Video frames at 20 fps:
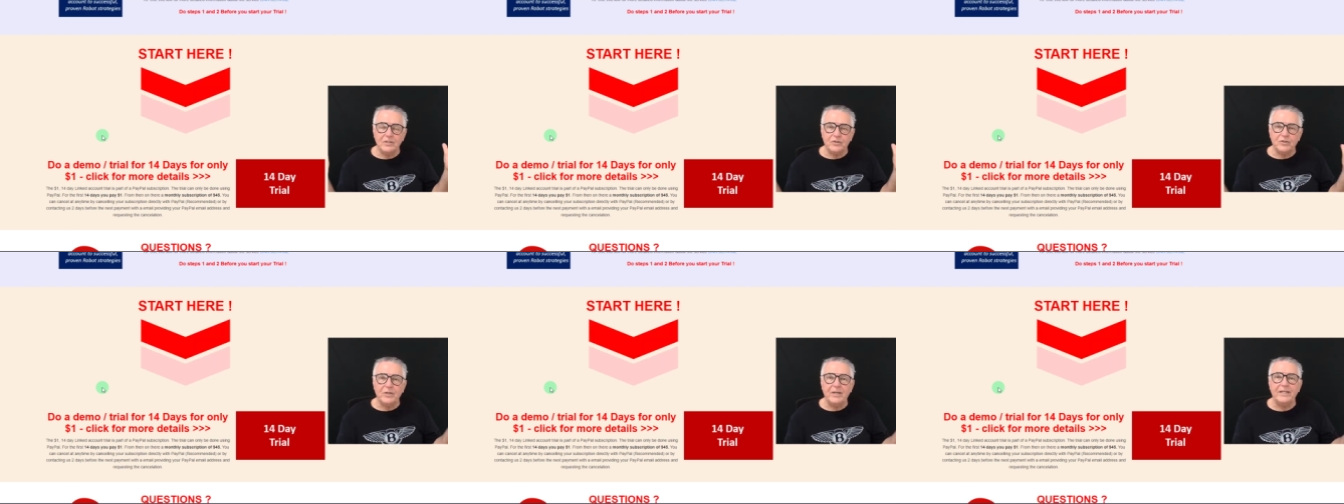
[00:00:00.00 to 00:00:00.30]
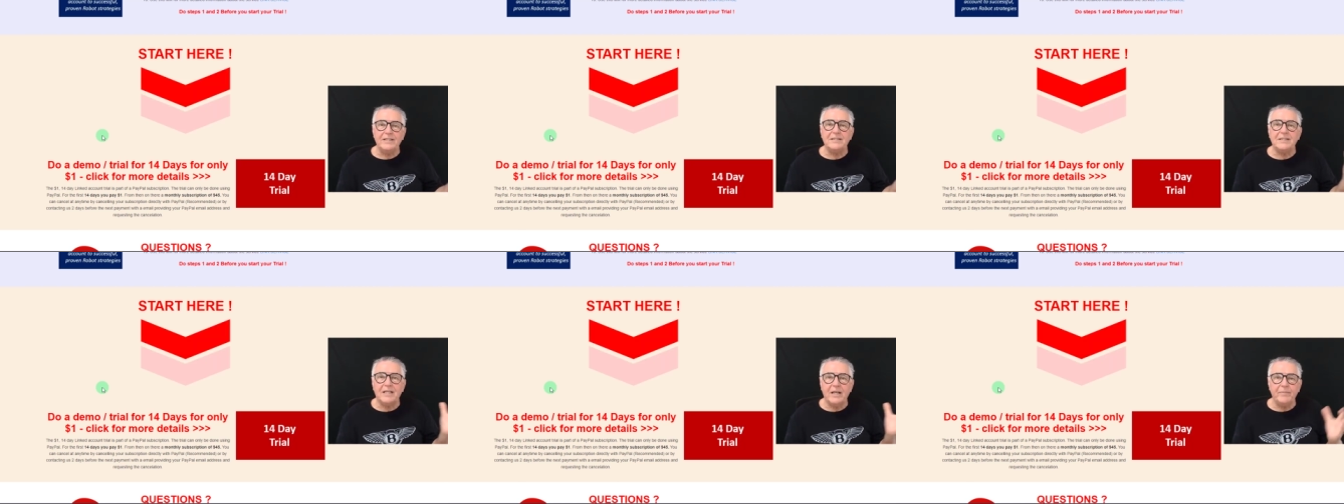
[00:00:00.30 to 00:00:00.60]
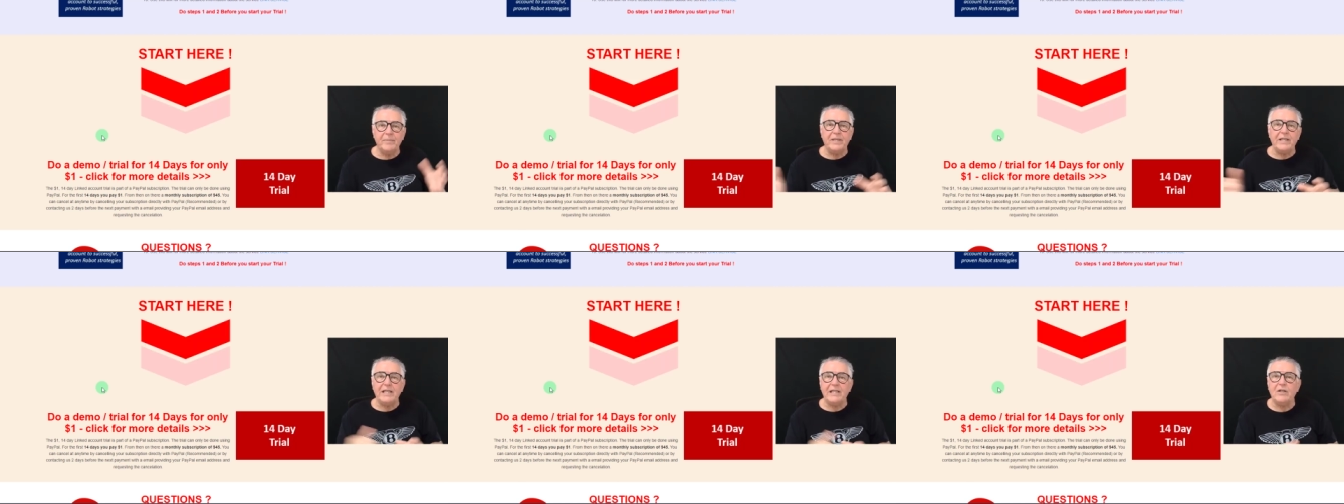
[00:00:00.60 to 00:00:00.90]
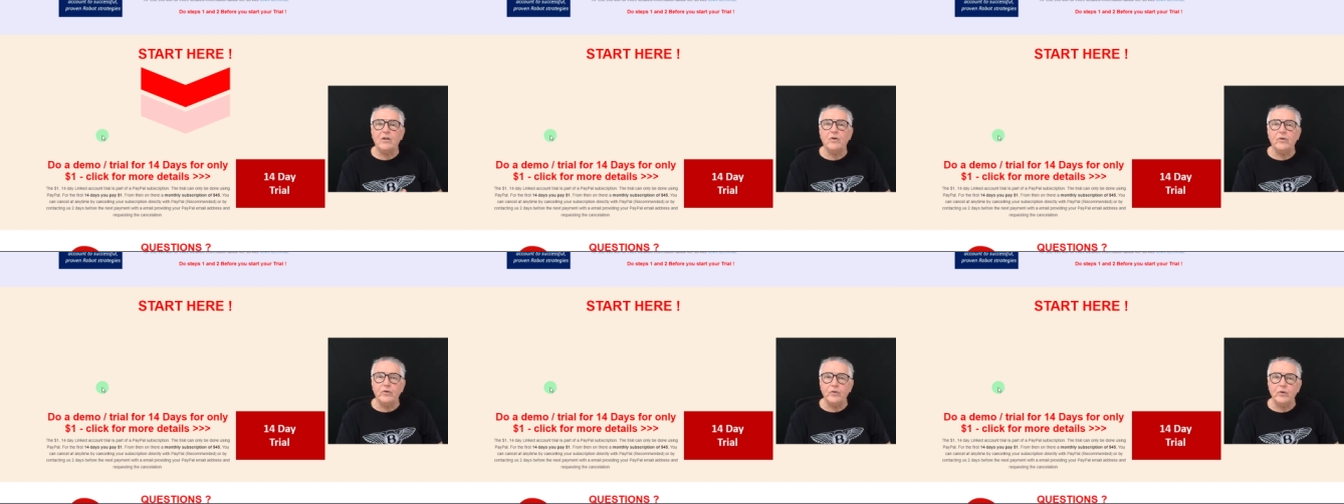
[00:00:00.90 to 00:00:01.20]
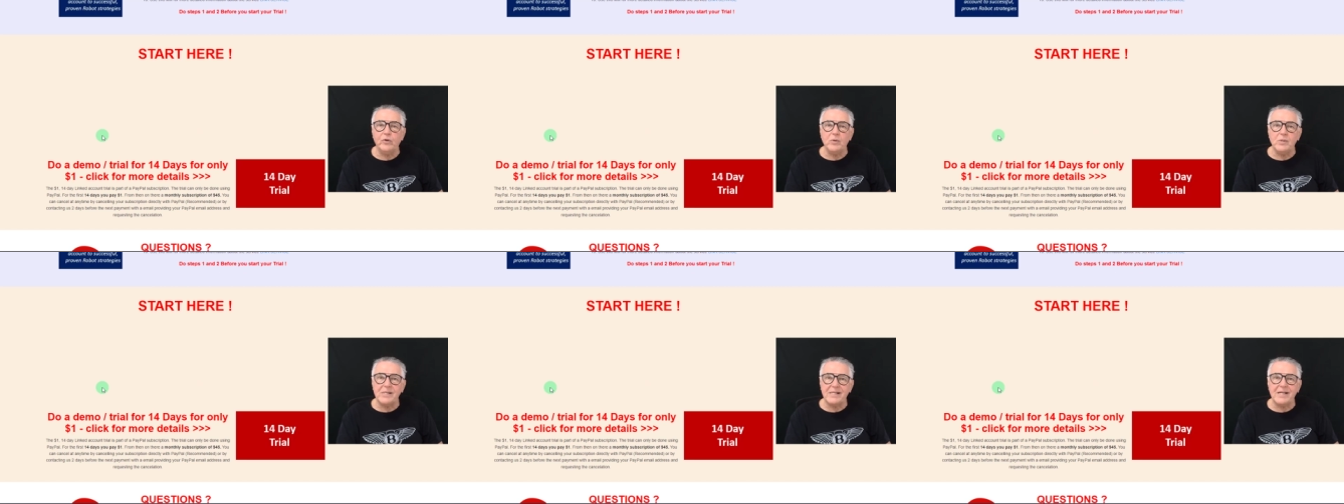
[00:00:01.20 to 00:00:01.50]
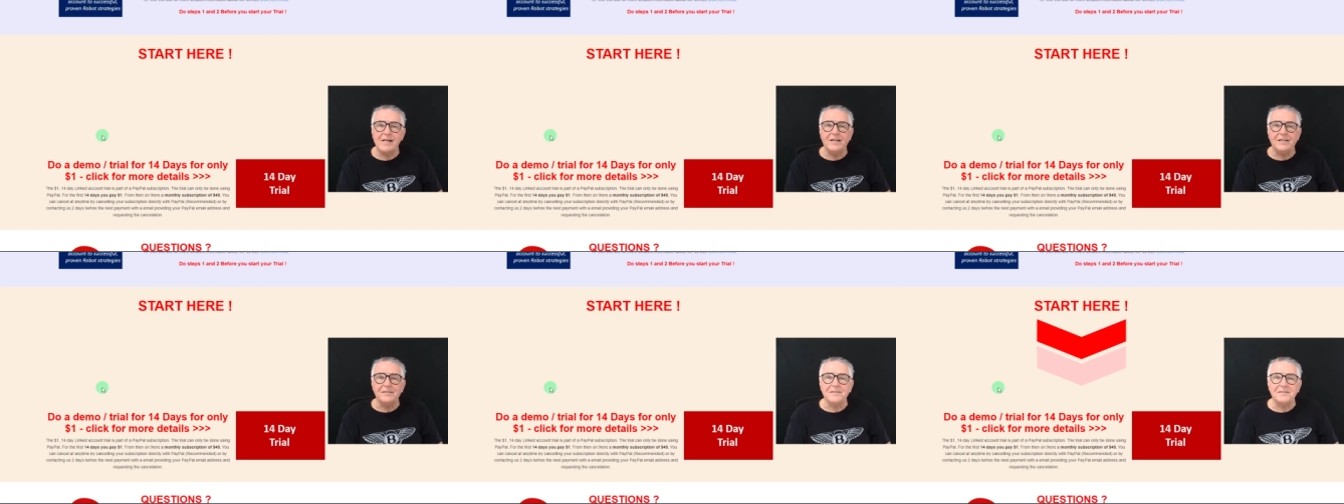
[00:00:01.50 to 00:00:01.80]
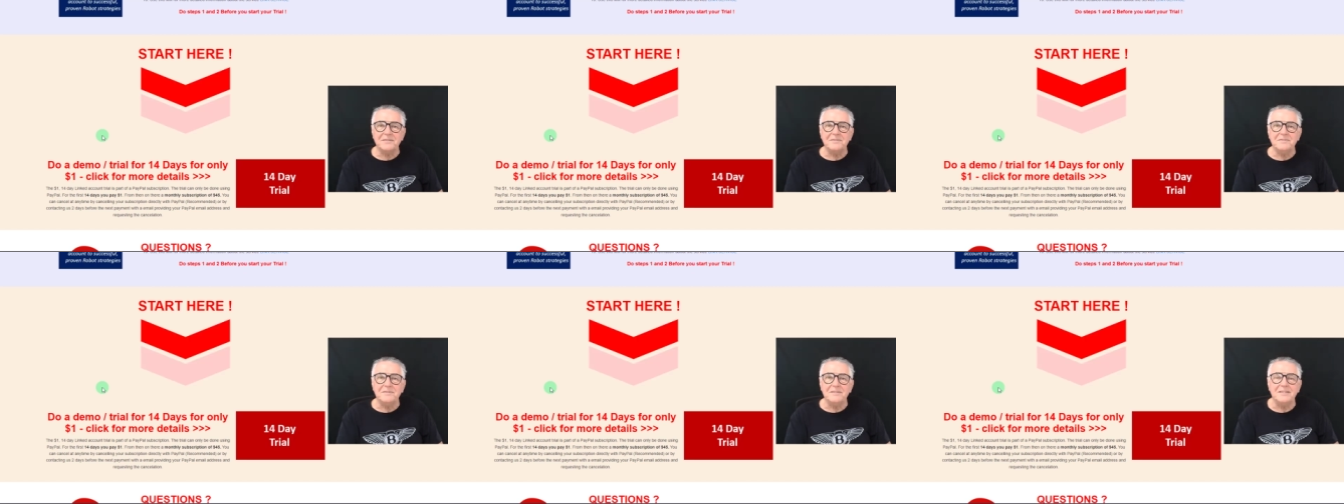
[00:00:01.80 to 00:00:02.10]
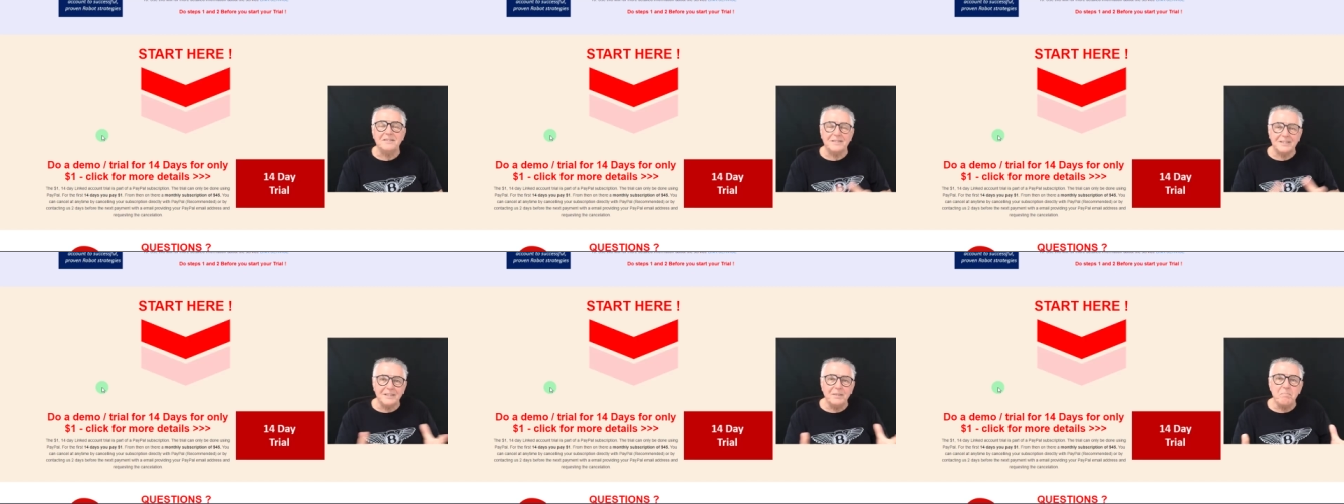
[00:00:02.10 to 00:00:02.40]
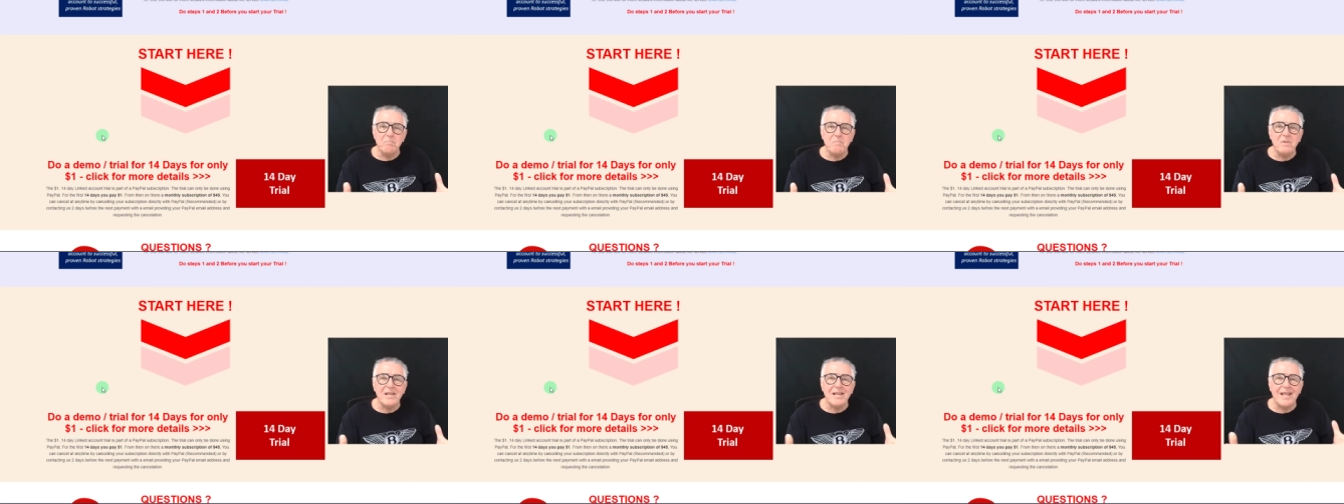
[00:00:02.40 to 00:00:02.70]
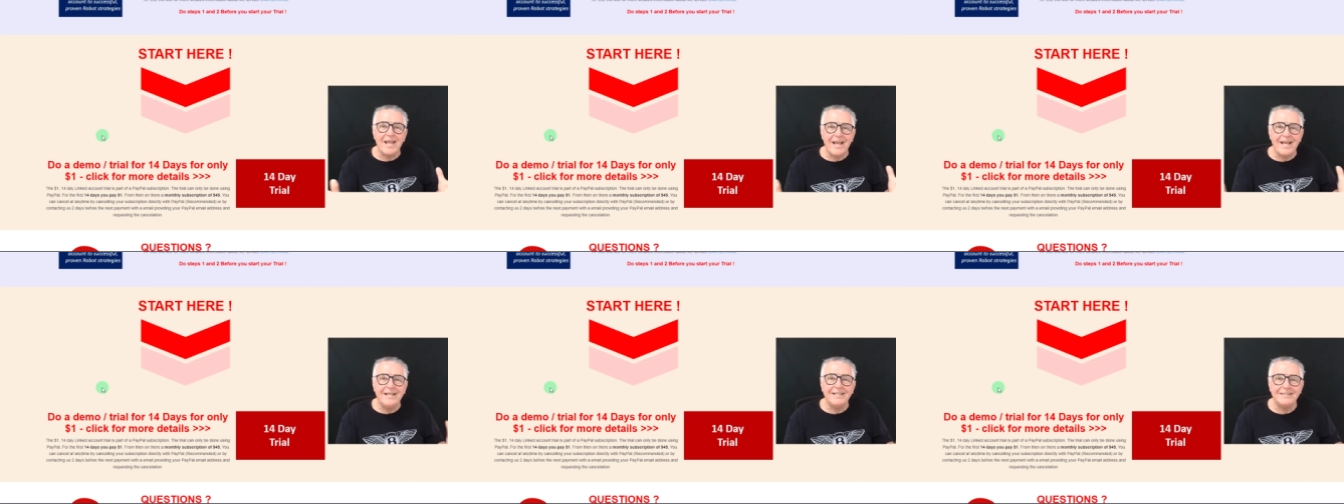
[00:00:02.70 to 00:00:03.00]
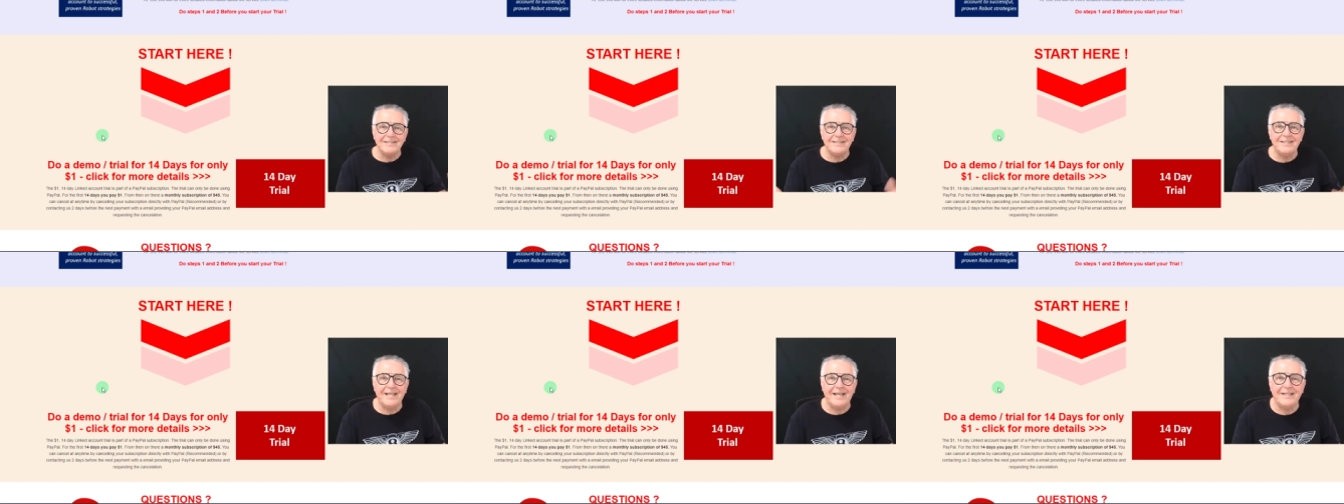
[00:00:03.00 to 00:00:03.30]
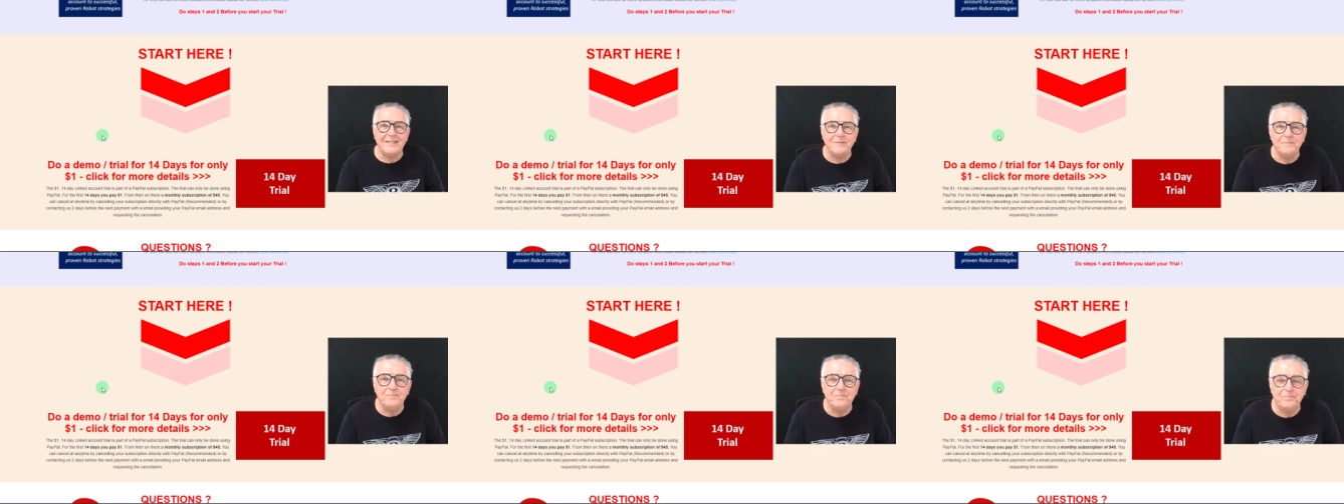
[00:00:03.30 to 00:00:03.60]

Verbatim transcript: trades coming in on your account simple as that